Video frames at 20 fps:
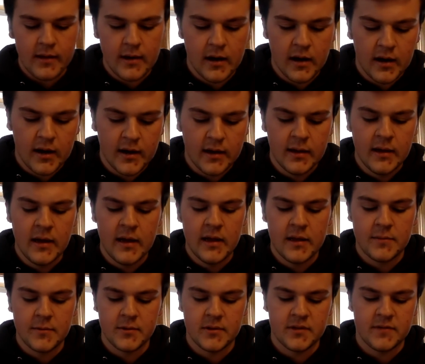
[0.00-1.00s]
Uh,
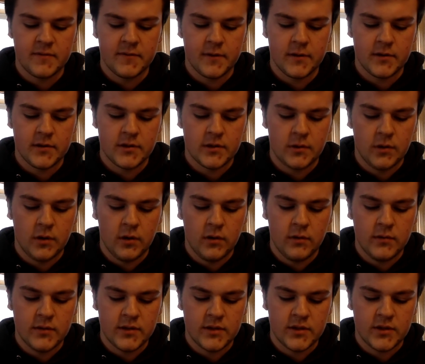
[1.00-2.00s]
Bruins' first goal
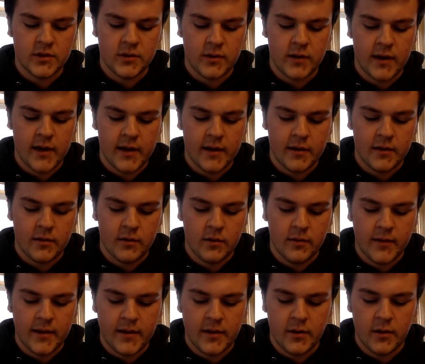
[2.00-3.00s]
was a shorthanded goal
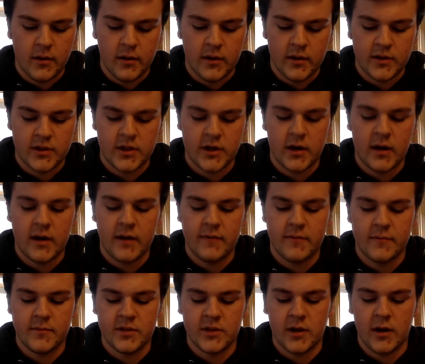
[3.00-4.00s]
by Noel Acciari
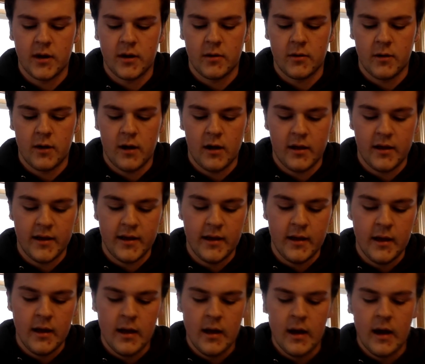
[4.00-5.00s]
from Sean Kuraly.
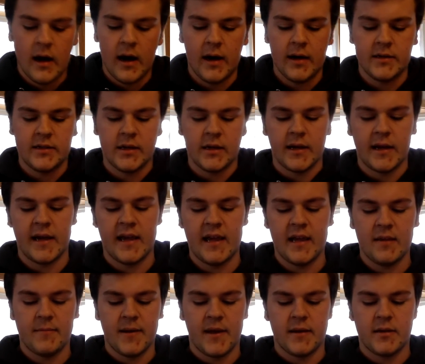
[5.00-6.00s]
Uh, Duncan
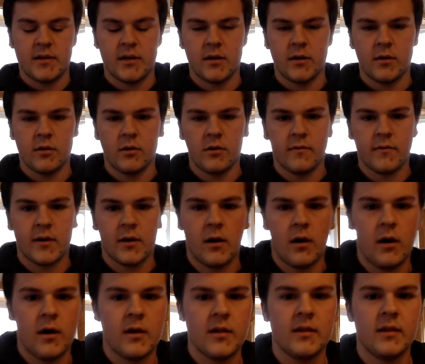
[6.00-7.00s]
Keith made a
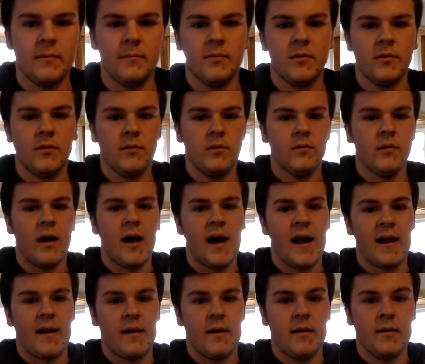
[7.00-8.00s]
turnover on the blue
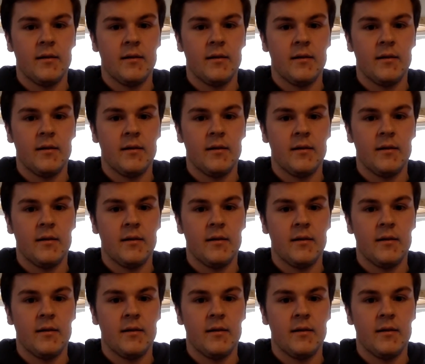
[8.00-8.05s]
line.